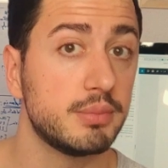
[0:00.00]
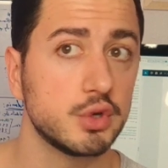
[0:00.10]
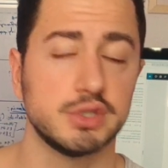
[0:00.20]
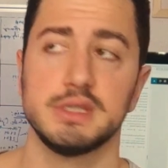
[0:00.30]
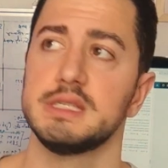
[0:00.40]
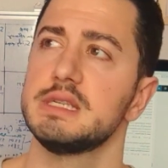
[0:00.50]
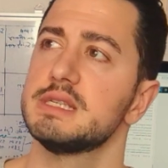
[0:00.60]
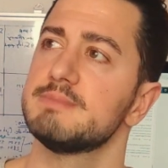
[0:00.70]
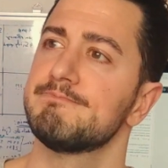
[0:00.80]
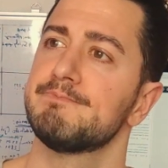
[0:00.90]
important it
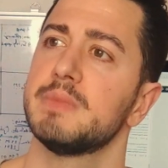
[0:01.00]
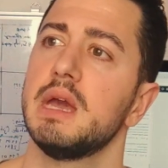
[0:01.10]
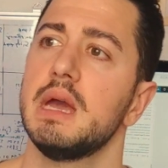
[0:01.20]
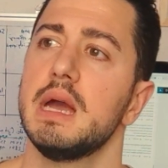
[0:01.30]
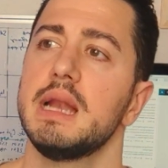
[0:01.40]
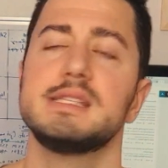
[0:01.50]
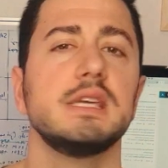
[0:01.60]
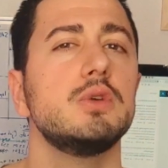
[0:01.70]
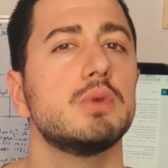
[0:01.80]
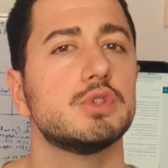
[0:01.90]
is. Let's
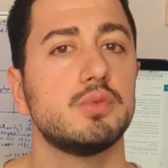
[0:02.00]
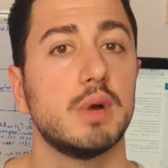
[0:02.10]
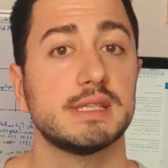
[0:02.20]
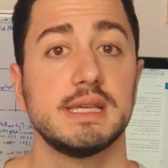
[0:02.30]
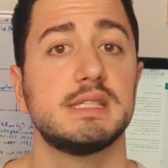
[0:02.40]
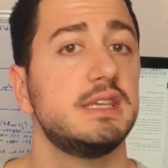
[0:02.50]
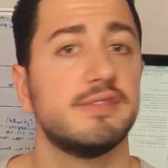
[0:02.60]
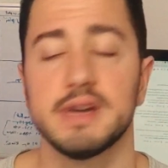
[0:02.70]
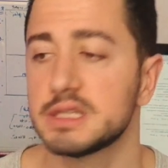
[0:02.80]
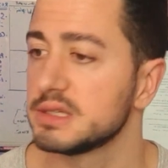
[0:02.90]
say you want to assess the
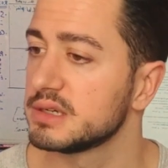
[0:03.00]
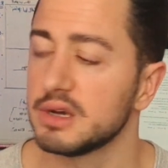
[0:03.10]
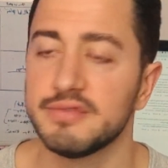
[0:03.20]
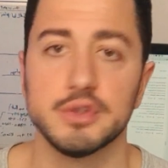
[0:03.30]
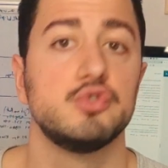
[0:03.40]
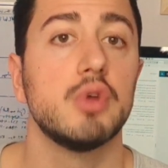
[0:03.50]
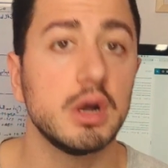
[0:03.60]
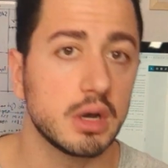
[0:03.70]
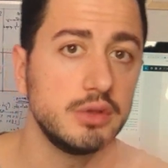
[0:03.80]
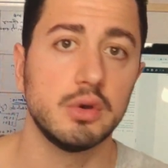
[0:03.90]
effect uh, of a
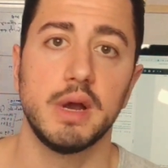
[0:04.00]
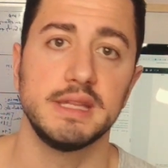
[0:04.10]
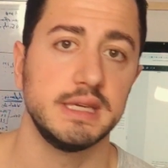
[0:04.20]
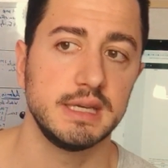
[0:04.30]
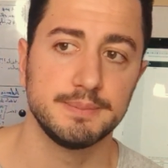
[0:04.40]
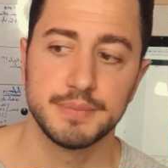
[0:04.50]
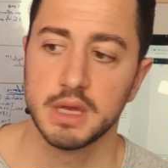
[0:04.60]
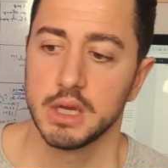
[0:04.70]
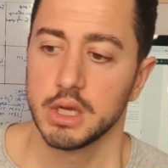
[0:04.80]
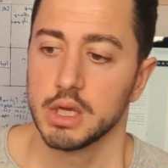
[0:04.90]
drug on your headache.
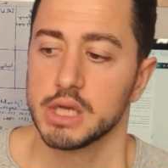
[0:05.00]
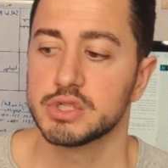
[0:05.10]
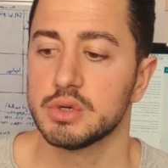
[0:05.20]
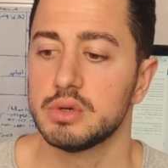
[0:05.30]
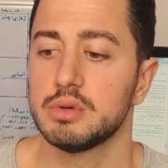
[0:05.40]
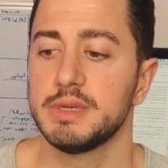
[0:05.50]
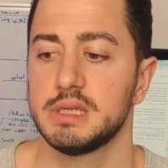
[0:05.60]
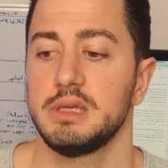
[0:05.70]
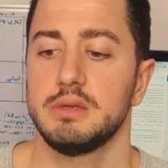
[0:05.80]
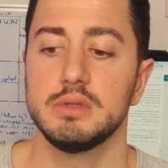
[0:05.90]
So
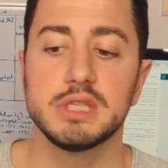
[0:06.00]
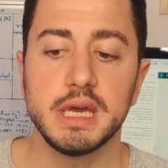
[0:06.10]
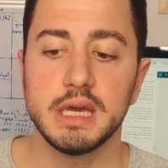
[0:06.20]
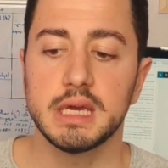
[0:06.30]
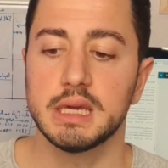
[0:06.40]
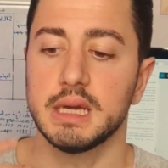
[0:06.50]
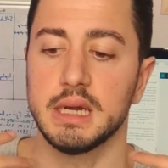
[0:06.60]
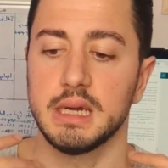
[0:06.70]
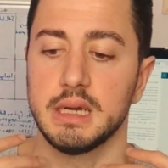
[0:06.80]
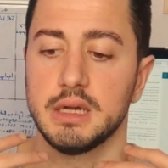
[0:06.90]
basically, you take
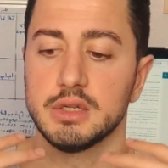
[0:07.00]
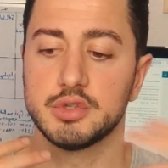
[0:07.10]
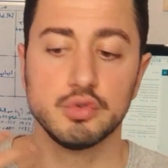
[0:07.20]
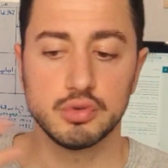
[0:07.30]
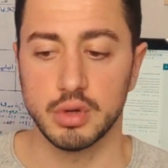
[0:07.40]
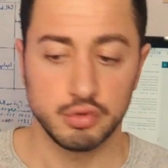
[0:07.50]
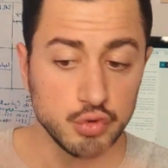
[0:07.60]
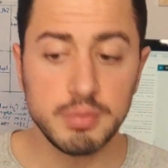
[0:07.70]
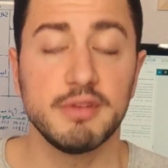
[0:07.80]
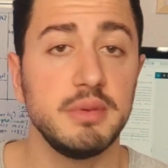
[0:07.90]
uh, two, a
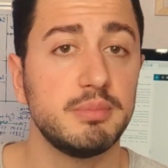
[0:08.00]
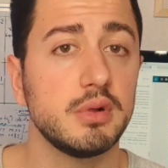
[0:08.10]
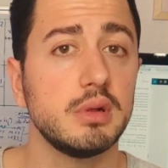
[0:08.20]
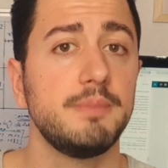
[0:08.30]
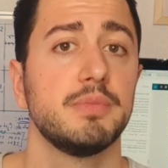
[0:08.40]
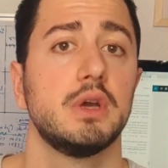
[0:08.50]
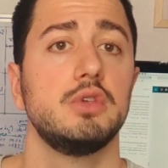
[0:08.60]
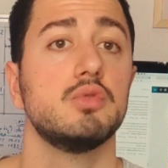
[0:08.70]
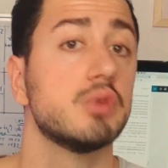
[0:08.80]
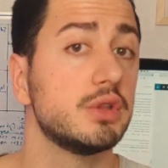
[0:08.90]
group of people,
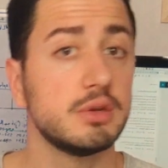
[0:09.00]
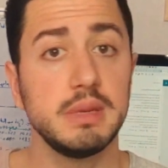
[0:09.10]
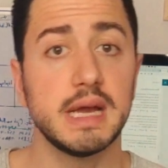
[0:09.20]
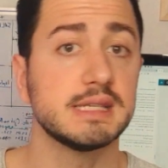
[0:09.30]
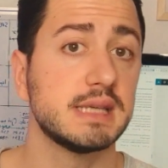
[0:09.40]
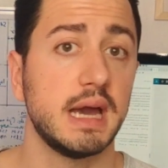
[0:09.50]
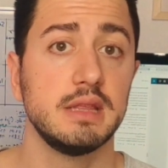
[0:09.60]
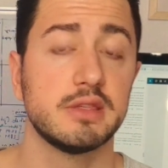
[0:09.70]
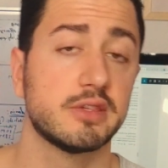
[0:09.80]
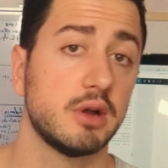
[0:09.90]
you randomly
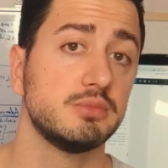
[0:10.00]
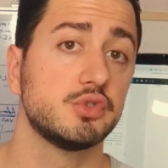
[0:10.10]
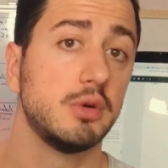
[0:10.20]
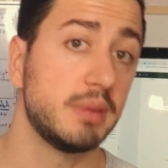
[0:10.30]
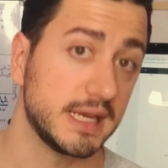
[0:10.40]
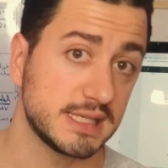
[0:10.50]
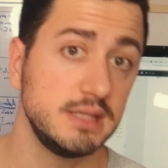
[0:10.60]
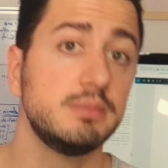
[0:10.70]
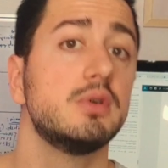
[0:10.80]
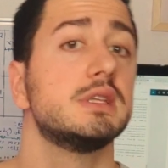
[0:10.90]
assign some to a
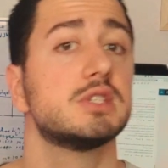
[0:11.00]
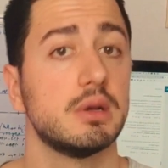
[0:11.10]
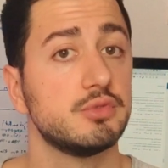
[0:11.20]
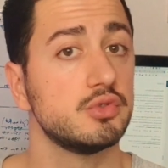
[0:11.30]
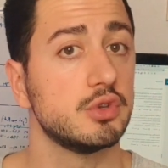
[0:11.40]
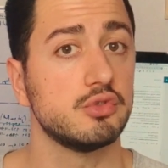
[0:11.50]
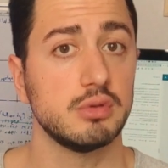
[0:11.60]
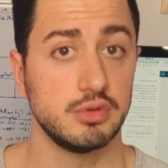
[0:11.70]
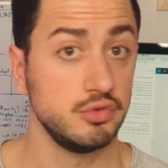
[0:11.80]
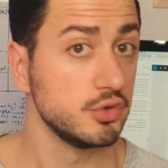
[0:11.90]
placebo and some to the
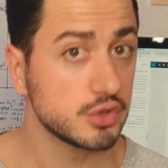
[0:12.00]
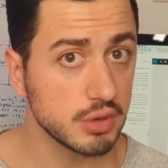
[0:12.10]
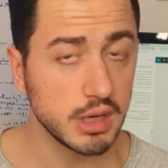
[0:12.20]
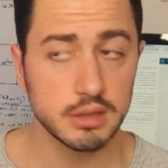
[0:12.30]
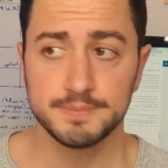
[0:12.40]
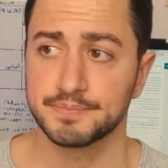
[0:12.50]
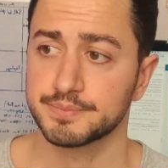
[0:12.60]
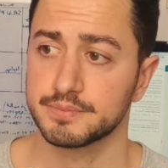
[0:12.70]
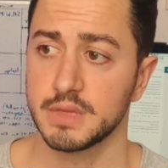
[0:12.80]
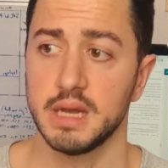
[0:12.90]
dr new drug,
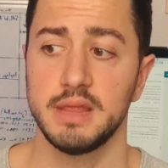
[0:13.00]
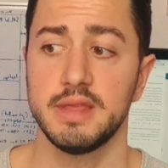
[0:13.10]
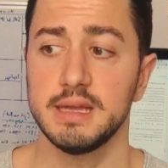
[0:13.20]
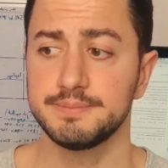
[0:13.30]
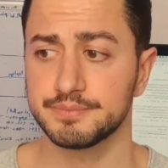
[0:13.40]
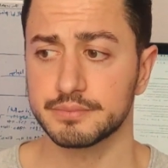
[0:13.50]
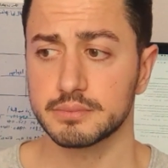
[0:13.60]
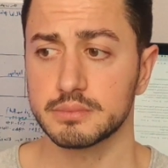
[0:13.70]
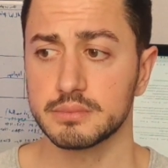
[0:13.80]
and then